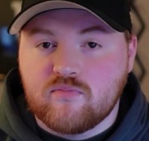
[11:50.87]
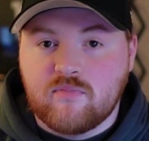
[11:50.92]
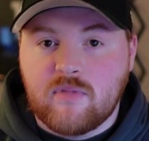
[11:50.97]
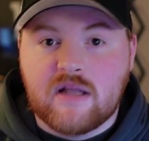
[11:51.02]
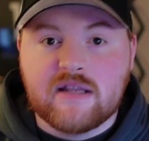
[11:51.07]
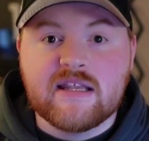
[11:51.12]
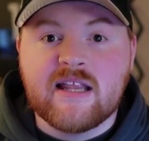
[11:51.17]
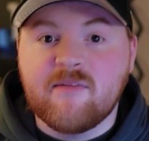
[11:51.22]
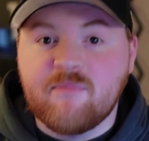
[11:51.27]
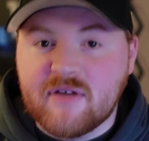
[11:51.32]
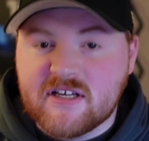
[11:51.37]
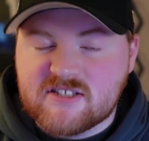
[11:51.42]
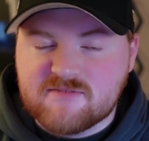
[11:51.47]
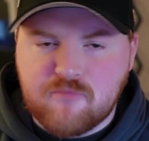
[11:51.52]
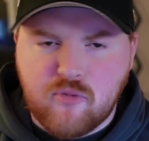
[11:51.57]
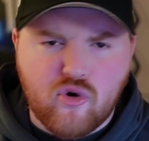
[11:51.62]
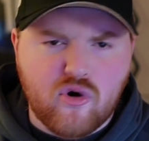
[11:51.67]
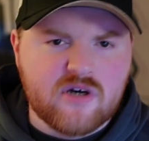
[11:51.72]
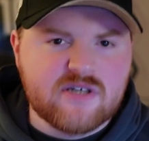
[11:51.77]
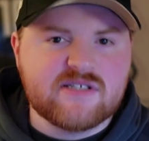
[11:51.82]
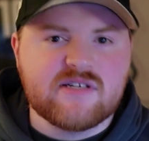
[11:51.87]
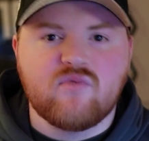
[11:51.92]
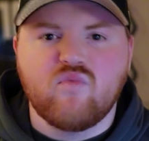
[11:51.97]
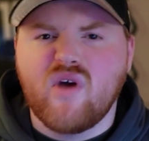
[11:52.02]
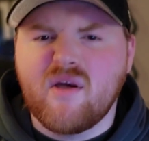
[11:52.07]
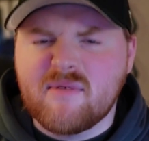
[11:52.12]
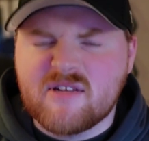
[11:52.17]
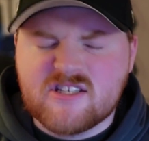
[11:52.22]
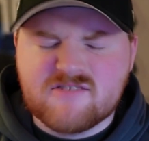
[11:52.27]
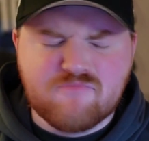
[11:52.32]
Olympic sports and
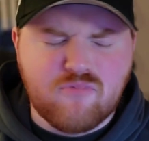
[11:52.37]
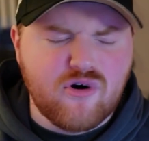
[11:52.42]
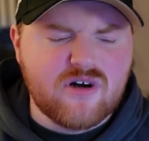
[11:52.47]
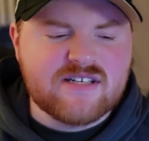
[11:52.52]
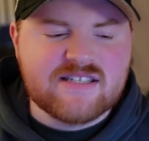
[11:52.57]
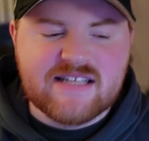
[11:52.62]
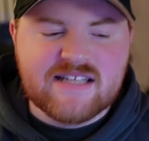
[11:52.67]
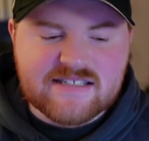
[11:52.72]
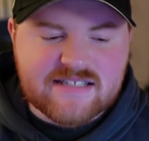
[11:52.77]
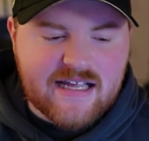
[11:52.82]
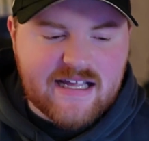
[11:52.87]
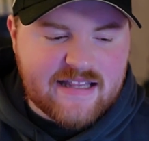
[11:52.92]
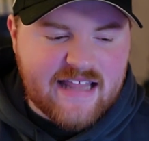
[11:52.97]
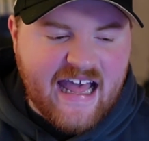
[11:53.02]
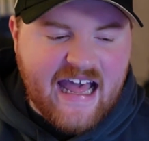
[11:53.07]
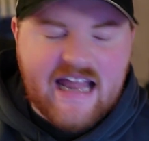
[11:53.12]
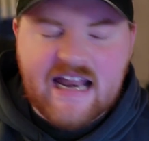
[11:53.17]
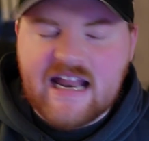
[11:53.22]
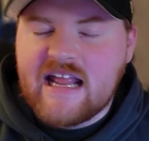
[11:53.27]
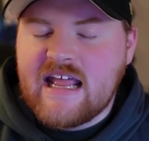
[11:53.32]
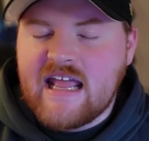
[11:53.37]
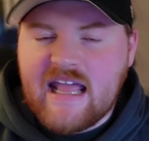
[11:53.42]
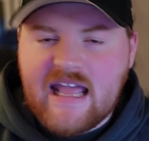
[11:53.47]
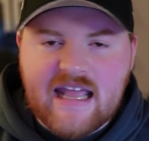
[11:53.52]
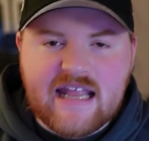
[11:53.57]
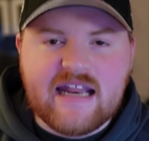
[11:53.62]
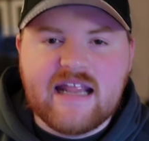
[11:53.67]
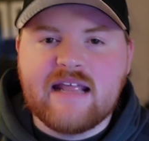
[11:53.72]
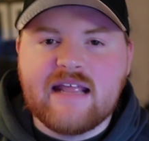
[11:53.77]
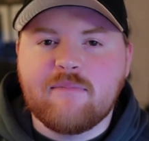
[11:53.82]
women's sports, things like that,
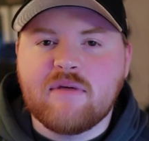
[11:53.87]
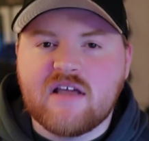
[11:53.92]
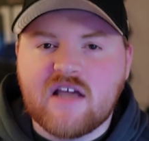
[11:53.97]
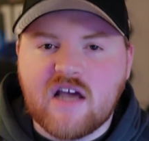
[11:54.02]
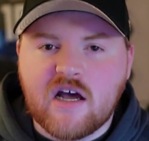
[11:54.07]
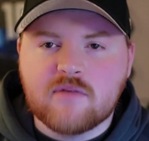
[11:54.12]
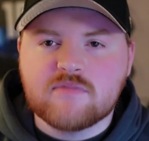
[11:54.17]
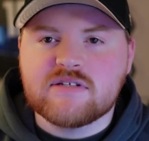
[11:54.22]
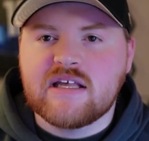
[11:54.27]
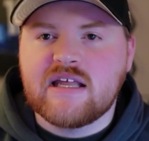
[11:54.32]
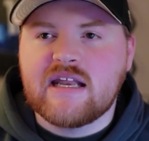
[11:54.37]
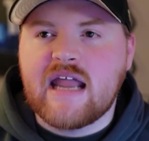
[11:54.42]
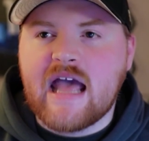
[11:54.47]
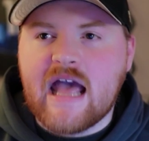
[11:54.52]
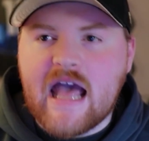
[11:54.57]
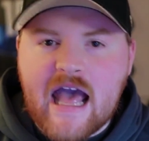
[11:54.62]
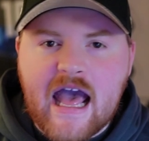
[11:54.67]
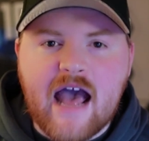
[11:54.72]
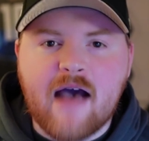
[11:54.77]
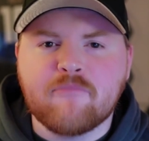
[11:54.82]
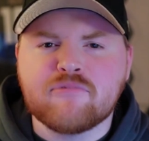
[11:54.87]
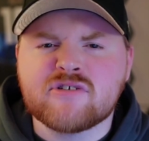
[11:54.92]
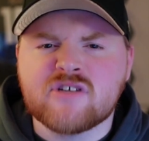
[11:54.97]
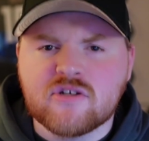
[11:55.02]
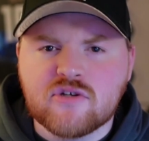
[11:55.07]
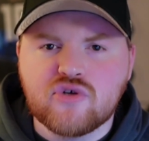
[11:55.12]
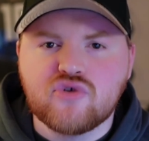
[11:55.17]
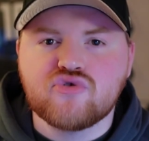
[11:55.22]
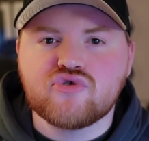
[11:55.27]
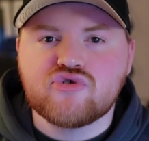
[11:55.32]
it becomes an
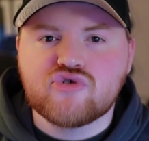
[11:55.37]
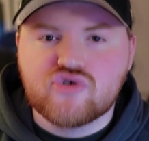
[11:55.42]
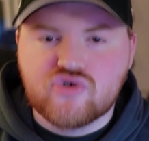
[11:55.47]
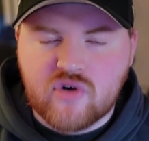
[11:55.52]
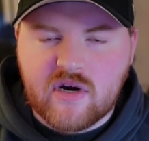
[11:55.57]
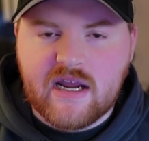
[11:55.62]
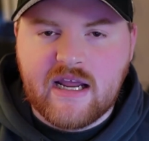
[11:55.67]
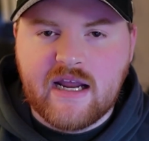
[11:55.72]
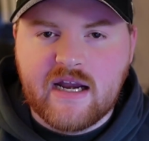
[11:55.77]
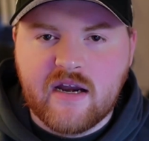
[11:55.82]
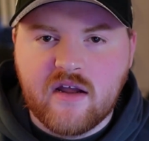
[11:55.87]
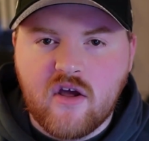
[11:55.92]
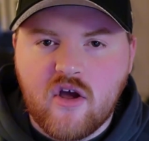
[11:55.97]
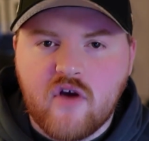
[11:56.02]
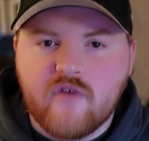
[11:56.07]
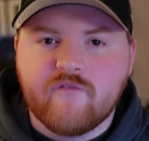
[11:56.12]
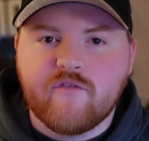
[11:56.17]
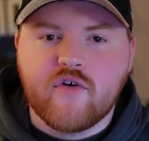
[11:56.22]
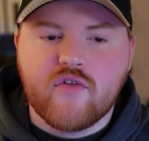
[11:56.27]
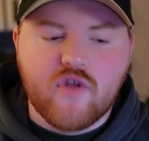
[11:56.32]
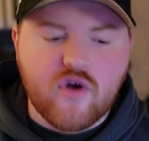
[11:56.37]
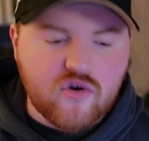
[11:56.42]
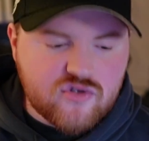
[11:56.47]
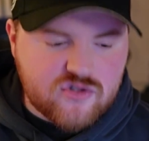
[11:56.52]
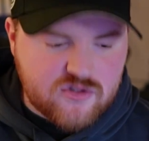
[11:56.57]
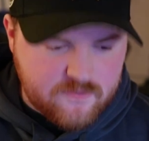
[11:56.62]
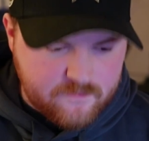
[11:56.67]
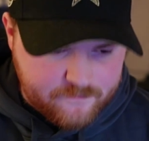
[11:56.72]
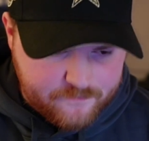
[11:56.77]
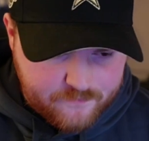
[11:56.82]
absolute strain for
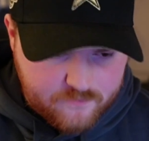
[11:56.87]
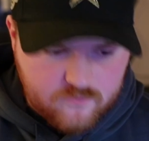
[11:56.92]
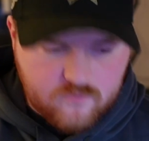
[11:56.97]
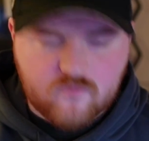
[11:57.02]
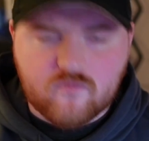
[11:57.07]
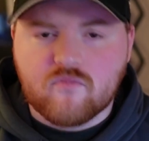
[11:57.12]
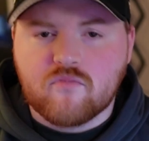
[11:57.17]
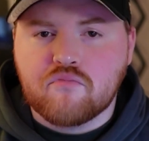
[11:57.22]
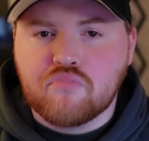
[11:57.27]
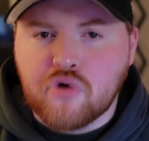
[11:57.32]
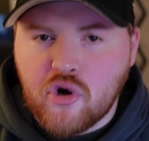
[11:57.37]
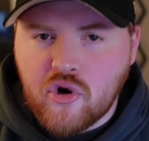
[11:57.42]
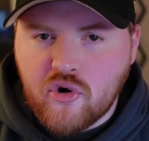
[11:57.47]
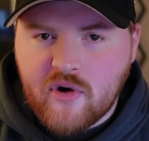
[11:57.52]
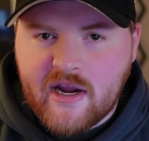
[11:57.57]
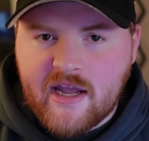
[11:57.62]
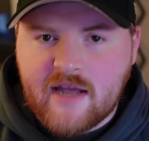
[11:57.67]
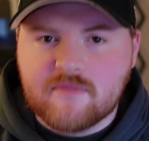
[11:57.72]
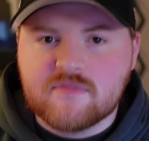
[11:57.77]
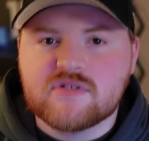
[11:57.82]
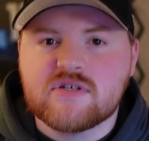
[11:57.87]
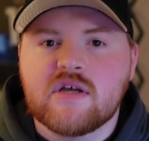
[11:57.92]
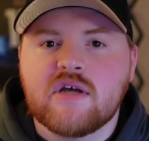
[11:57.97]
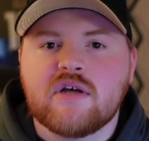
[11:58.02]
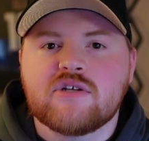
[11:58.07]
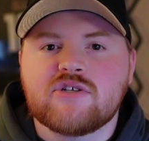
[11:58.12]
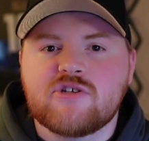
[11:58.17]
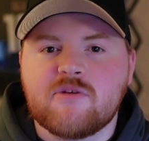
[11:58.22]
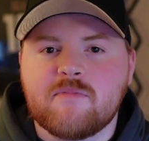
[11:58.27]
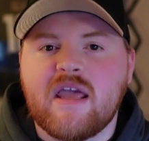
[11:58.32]
those programs
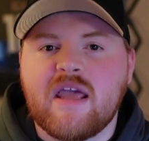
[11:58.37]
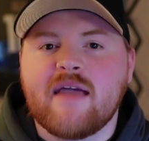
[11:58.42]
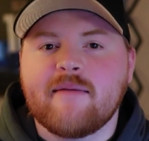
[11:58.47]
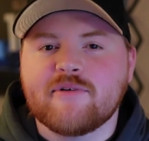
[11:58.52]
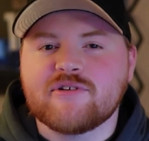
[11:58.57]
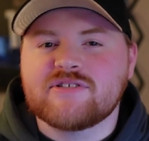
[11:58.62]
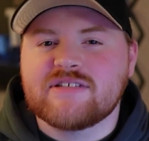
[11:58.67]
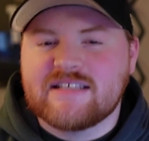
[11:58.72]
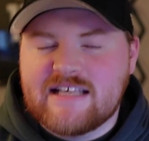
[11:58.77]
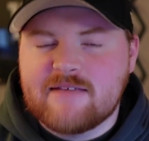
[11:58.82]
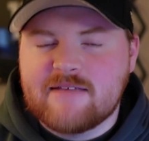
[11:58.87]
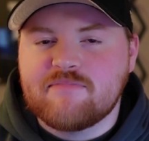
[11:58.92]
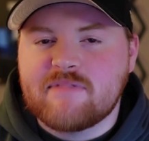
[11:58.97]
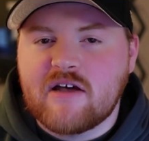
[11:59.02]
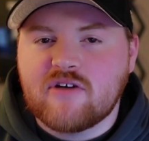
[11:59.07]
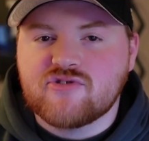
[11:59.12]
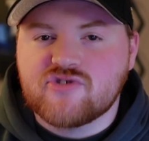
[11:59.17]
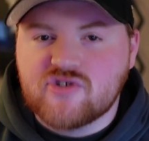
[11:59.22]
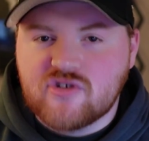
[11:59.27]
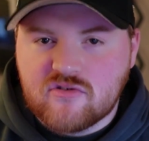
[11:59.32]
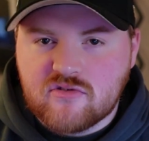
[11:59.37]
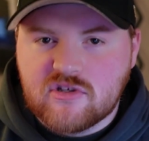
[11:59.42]
to be able to keep those